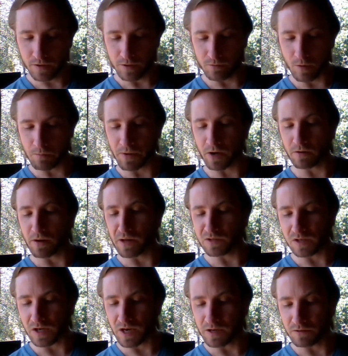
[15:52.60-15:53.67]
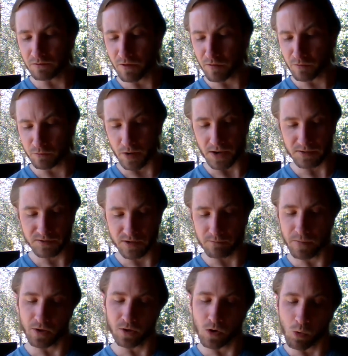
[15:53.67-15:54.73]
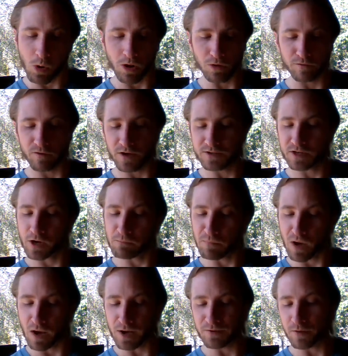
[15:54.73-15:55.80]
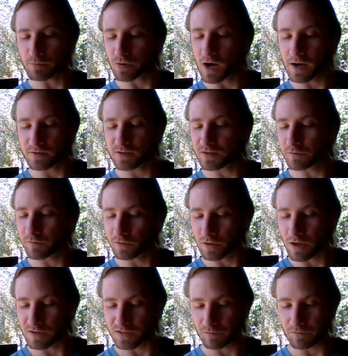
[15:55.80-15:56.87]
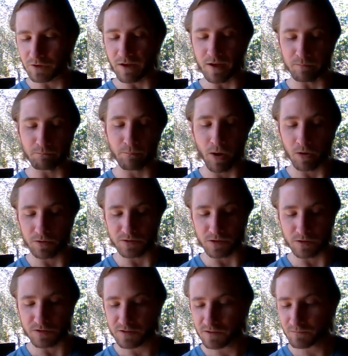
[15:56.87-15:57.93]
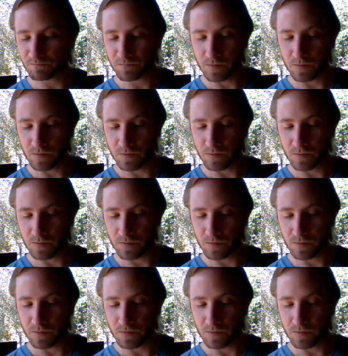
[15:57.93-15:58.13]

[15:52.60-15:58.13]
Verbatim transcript: You are better educated than the rest and better qualified to combine the practice of philosophy and politics.